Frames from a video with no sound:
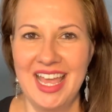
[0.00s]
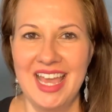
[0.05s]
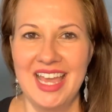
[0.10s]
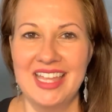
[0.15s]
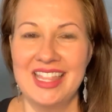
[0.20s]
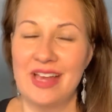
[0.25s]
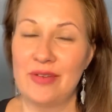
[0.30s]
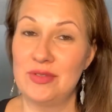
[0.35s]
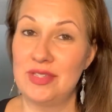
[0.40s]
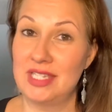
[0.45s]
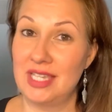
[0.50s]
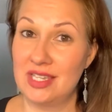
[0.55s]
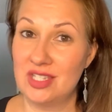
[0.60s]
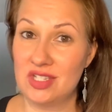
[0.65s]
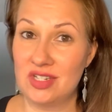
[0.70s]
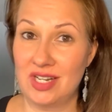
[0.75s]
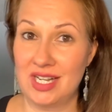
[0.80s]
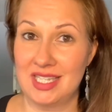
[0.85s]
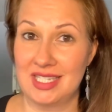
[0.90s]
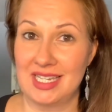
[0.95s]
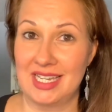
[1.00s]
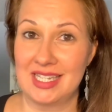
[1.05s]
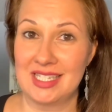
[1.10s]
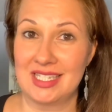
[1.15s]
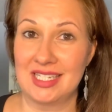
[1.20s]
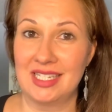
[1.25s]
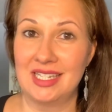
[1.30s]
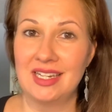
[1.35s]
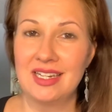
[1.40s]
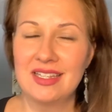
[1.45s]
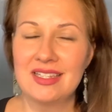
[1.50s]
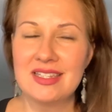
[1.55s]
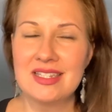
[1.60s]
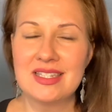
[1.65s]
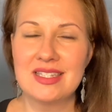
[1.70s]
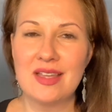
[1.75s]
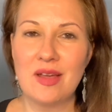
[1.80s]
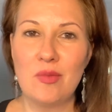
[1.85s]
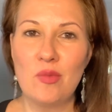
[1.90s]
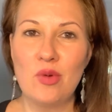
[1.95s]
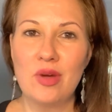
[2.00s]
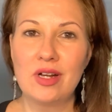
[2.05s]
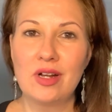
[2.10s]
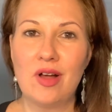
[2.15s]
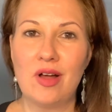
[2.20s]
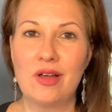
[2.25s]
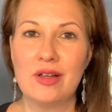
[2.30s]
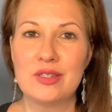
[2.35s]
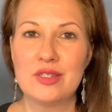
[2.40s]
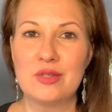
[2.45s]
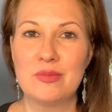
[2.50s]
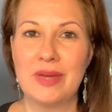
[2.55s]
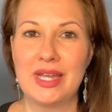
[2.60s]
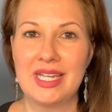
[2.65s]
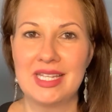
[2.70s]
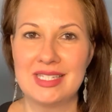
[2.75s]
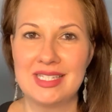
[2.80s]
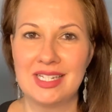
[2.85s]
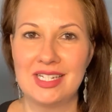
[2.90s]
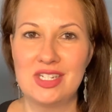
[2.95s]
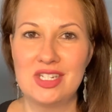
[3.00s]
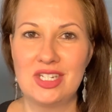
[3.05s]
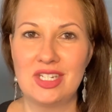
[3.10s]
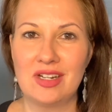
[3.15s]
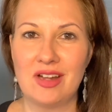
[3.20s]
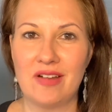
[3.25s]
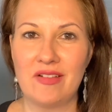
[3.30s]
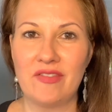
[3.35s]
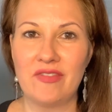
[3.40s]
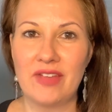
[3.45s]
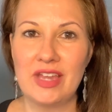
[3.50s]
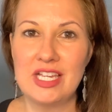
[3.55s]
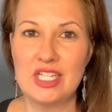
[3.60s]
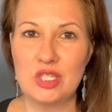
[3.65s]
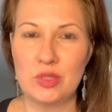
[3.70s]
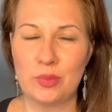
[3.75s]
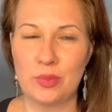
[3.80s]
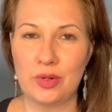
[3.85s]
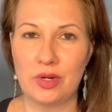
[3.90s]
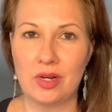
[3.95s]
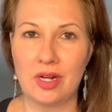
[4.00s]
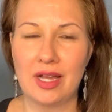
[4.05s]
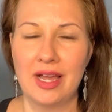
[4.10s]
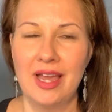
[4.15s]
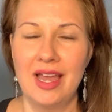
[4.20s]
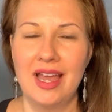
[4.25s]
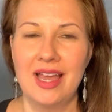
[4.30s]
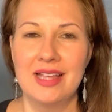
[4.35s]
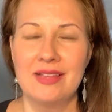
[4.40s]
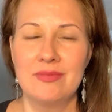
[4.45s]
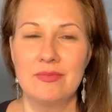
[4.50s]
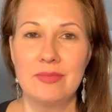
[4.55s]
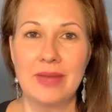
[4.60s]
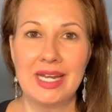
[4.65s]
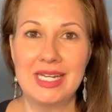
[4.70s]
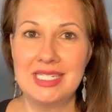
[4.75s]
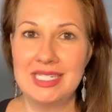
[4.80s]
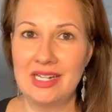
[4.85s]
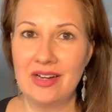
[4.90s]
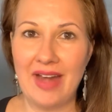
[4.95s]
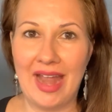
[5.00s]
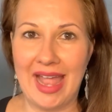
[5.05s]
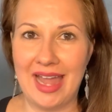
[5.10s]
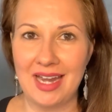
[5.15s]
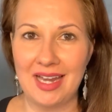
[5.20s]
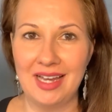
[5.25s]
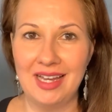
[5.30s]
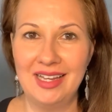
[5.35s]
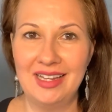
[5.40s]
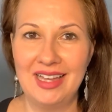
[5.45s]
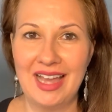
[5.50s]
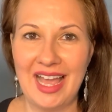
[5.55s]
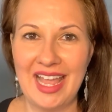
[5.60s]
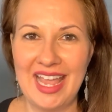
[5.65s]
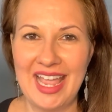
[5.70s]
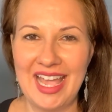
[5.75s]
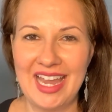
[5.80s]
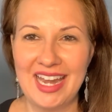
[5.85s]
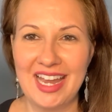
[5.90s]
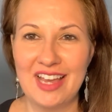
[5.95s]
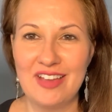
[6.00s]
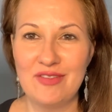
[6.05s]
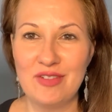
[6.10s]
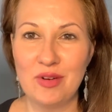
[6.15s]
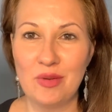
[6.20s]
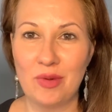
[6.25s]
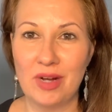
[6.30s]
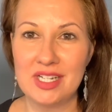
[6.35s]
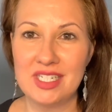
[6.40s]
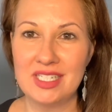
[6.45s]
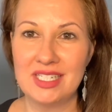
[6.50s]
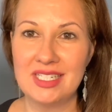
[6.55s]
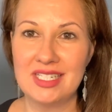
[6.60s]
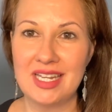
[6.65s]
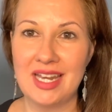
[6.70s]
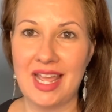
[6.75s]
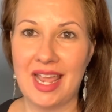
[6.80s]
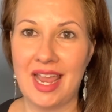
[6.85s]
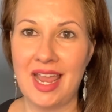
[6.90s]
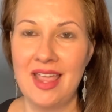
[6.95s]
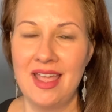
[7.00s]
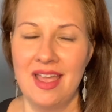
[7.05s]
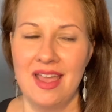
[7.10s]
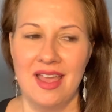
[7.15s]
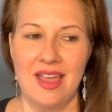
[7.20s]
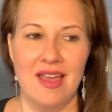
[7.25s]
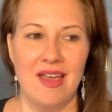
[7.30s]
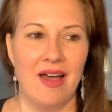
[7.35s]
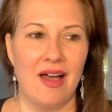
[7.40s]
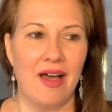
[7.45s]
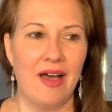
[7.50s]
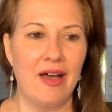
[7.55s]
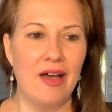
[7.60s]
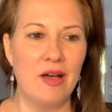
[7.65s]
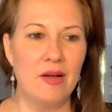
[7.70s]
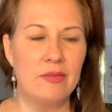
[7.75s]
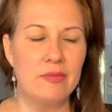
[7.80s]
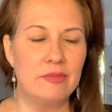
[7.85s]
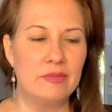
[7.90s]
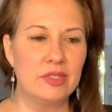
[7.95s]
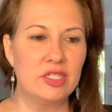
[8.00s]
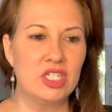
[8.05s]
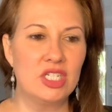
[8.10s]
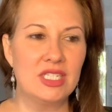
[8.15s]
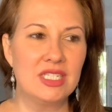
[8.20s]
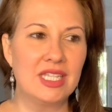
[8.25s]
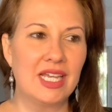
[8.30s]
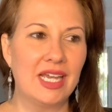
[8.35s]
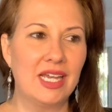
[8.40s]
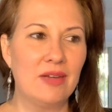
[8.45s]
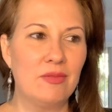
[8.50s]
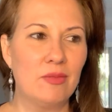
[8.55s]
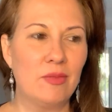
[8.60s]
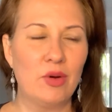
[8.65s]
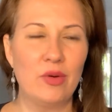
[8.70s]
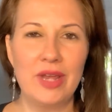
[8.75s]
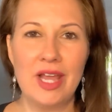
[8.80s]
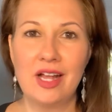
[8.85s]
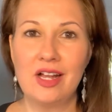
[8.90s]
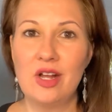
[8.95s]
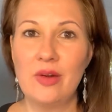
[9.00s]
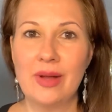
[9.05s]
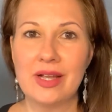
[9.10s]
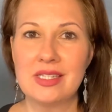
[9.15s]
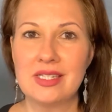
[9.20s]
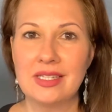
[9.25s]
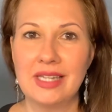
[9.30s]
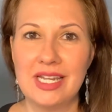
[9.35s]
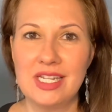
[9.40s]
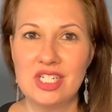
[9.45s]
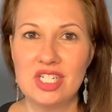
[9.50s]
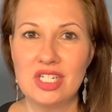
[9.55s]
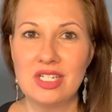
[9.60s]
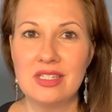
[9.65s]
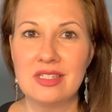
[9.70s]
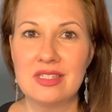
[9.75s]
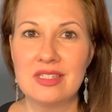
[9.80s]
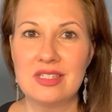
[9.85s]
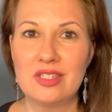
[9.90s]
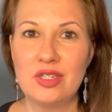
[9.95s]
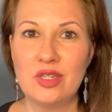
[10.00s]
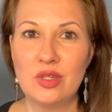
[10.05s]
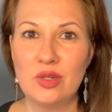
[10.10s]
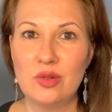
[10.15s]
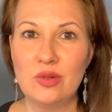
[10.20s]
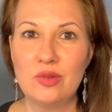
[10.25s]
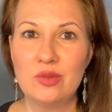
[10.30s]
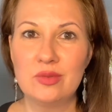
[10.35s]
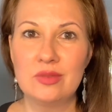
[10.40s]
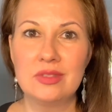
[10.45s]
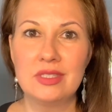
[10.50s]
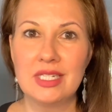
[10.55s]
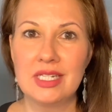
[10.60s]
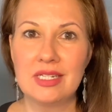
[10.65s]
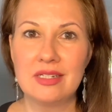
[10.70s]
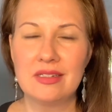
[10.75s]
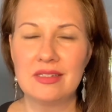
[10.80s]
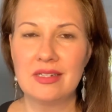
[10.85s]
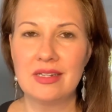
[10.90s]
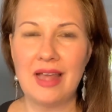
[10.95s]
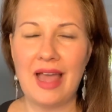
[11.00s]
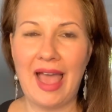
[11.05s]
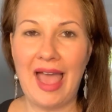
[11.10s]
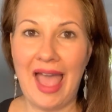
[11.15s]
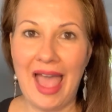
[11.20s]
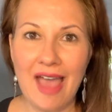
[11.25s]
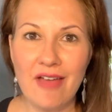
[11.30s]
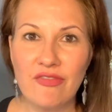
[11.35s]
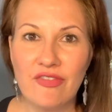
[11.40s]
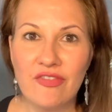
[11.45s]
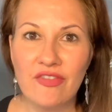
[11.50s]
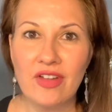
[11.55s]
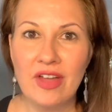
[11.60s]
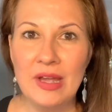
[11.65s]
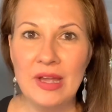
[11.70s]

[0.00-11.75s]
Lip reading: that was yesterday's lesson. Someone called to my attention on Facebook, my dear Anna. Hi Anna, if you're watching today. She said, Maria, congratulations. You did half